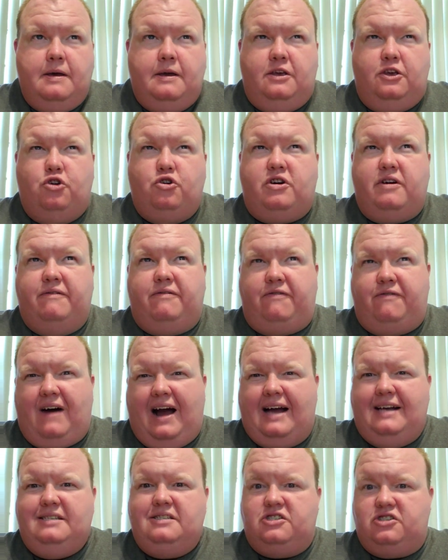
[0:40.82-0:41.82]
You could
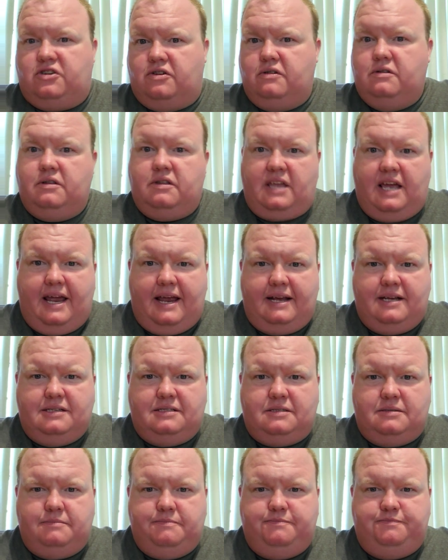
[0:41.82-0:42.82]
find certain
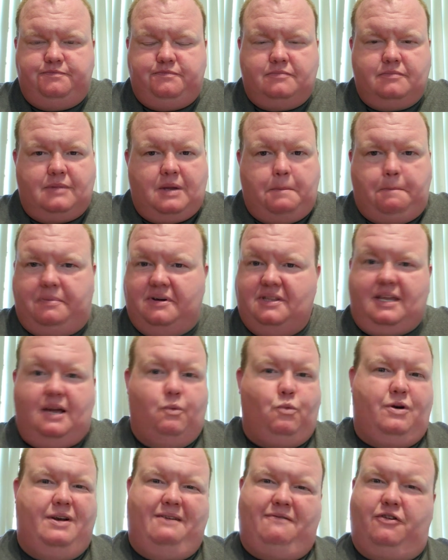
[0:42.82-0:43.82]
things, but they
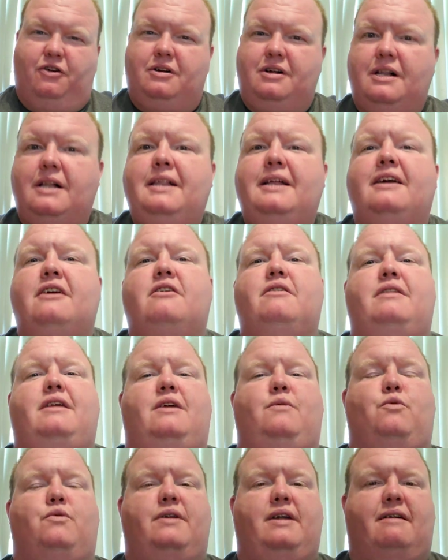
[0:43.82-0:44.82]
were never clear, they
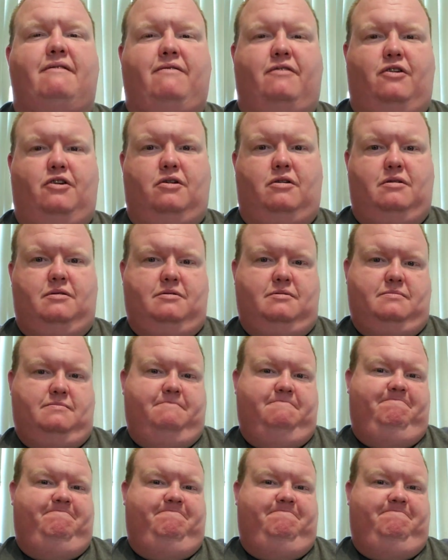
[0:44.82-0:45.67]
were never